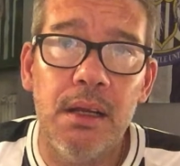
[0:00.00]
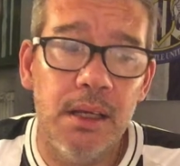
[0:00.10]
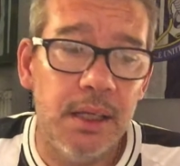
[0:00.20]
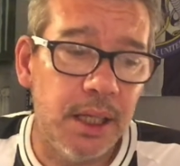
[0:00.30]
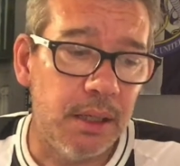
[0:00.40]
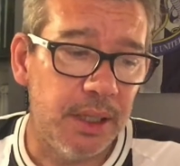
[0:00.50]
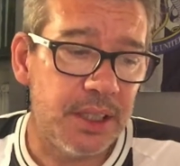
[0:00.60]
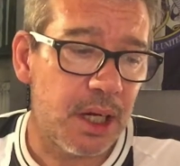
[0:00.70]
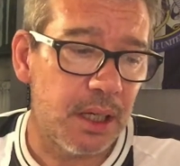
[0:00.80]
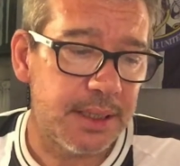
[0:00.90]
you know, he's
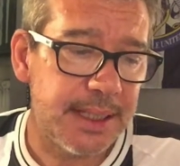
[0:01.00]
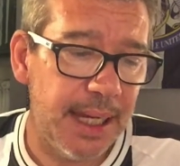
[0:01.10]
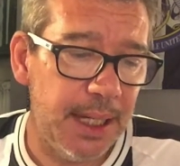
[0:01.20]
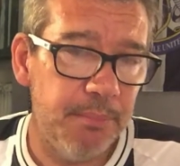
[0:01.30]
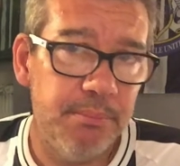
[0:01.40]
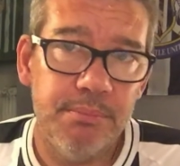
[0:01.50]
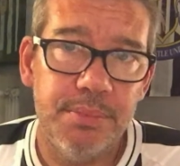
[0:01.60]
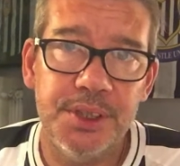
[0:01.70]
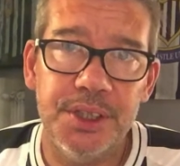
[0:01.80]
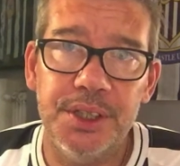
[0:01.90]
got time
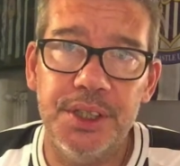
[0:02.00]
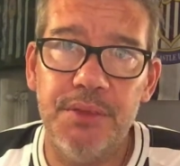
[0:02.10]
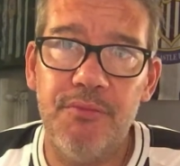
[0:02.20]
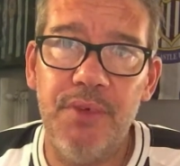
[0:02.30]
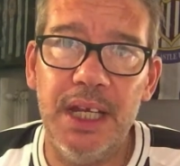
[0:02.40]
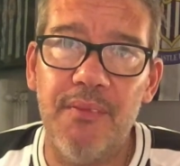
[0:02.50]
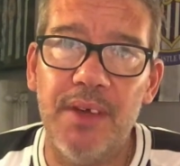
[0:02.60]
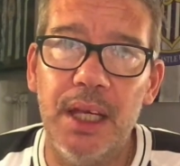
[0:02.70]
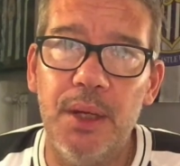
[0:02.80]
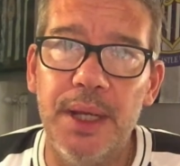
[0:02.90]
to
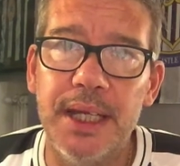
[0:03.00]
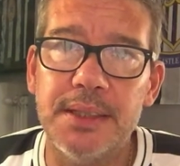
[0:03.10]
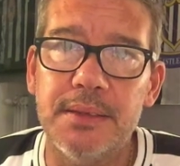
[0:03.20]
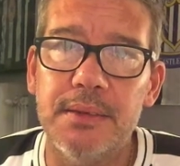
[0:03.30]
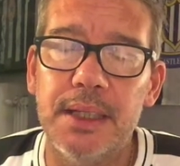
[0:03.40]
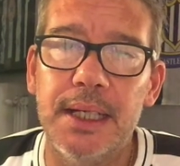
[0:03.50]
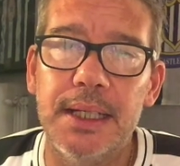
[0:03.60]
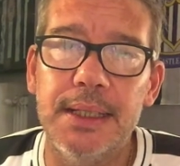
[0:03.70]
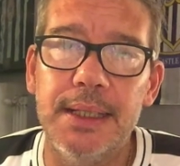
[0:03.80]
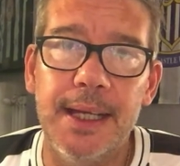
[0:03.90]
reevaluate
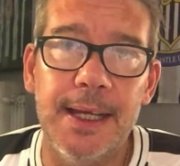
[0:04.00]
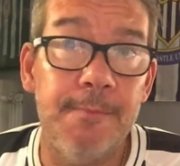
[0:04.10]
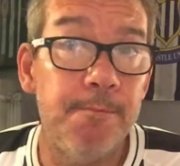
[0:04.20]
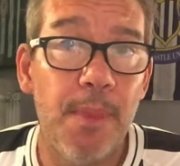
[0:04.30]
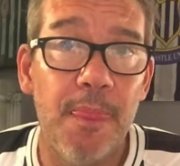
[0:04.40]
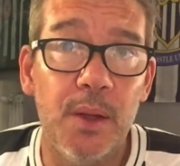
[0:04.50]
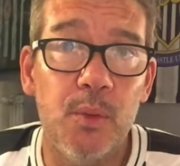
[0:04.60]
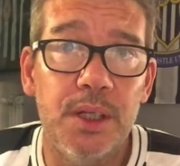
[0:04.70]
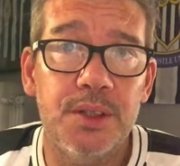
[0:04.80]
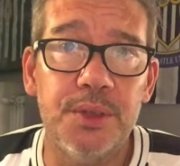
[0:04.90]
and think
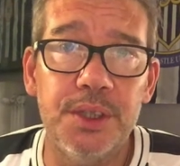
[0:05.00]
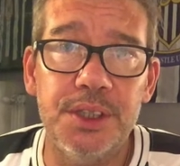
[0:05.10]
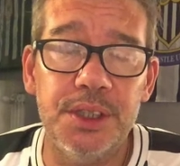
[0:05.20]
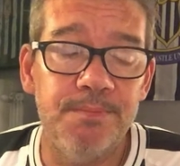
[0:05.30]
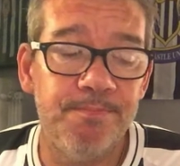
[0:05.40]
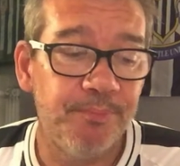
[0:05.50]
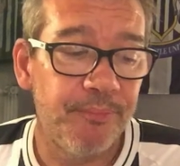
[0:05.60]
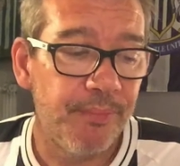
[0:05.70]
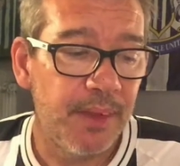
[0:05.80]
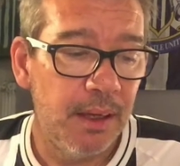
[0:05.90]
what he's going to do.
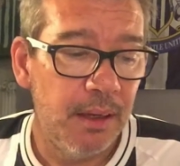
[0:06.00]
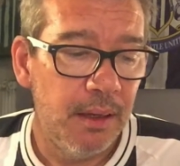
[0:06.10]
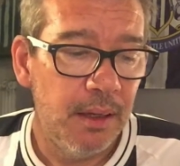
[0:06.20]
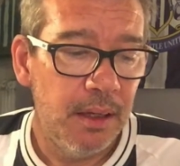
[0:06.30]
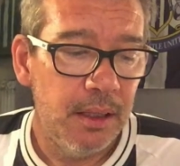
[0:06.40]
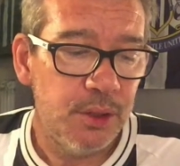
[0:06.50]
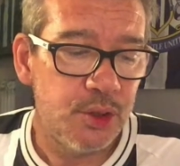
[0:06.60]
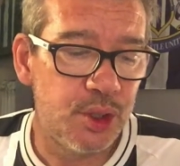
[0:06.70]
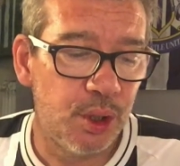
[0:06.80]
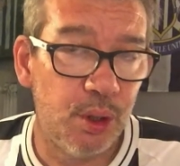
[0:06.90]

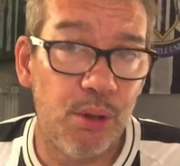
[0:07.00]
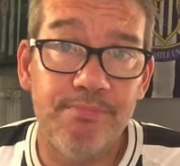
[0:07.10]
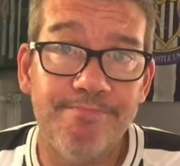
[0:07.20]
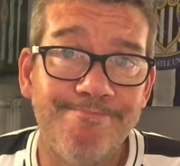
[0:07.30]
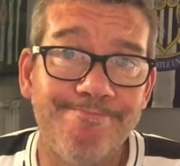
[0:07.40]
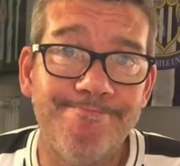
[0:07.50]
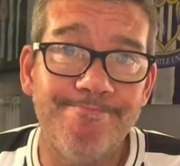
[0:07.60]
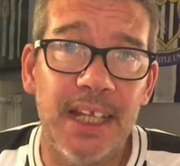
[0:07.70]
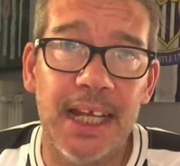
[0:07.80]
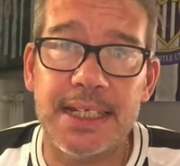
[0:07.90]
So
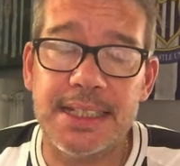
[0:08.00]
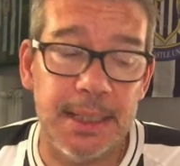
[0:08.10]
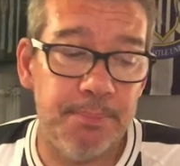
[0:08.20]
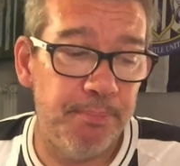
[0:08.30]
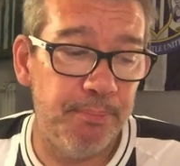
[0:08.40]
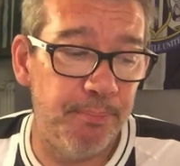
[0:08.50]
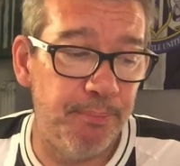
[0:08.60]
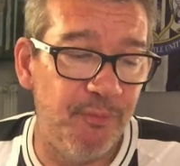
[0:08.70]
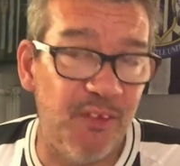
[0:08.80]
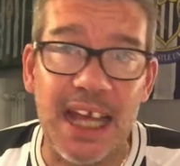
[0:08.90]
like I say,
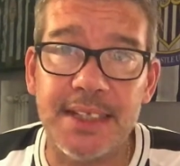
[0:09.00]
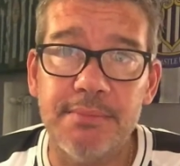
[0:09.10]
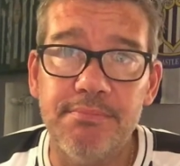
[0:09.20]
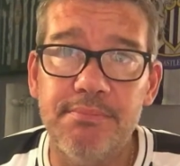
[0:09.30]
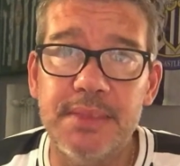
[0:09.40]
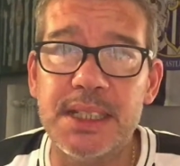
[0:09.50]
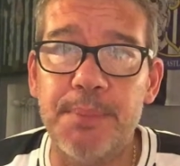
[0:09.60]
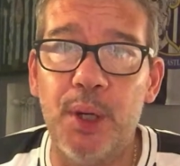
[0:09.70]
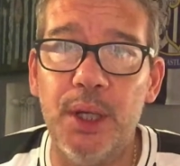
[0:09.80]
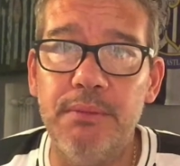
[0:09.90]
flat,
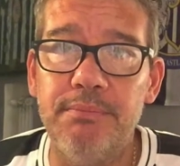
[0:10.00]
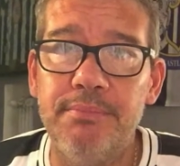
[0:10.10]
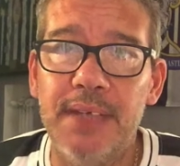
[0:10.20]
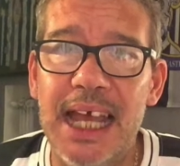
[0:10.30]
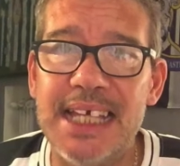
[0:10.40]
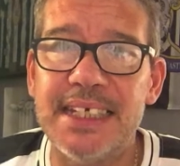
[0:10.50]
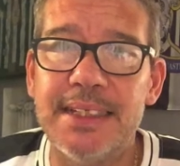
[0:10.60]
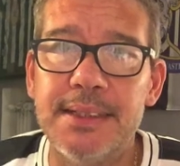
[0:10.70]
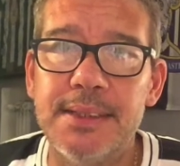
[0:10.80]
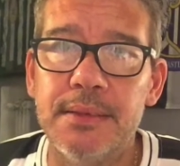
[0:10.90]
disappointing,
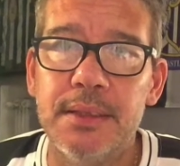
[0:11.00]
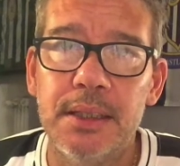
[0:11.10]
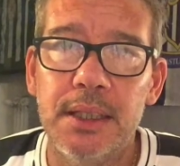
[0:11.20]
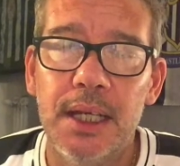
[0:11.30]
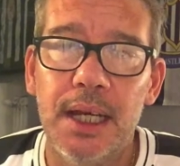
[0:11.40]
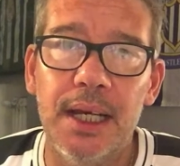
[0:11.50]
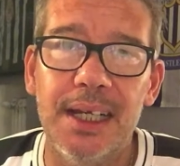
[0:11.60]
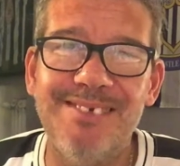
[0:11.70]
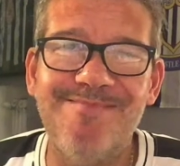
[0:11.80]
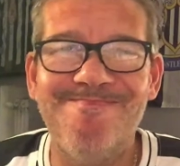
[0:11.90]
hesitant,
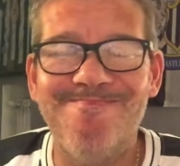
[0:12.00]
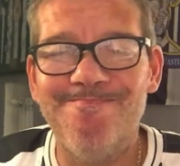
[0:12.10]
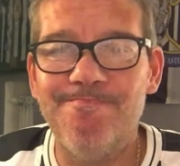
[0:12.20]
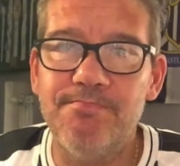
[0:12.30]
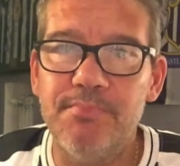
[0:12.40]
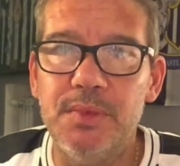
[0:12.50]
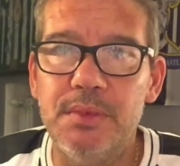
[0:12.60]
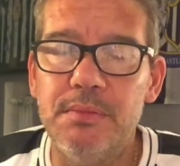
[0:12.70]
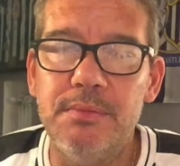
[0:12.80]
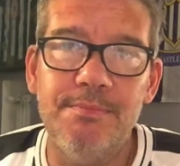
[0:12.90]
and
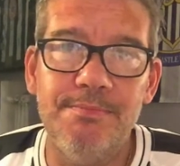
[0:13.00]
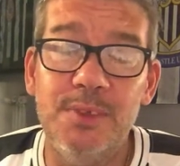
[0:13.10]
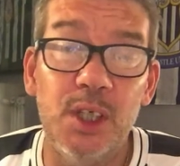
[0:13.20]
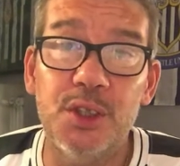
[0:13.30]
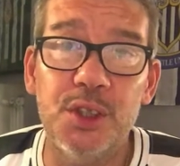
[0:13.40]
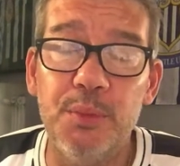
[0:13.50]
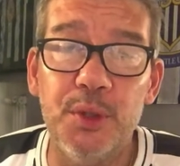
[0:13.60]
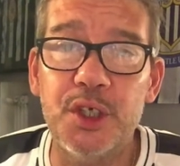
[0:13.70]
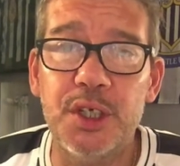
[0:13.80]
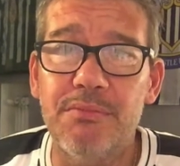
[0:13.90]
not too
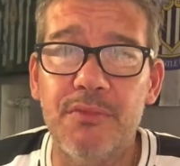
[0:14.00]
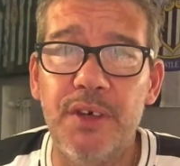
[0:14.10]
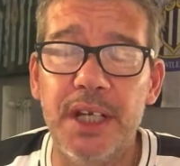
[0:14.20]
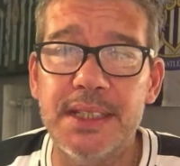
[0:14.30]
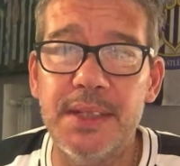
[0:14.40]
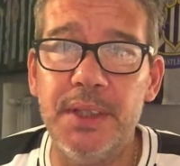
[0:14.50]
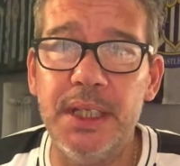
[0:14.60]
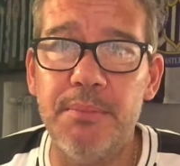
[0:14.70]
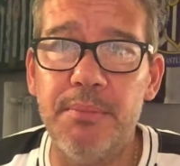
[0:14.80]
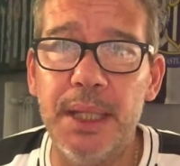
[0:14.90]
much creativity in my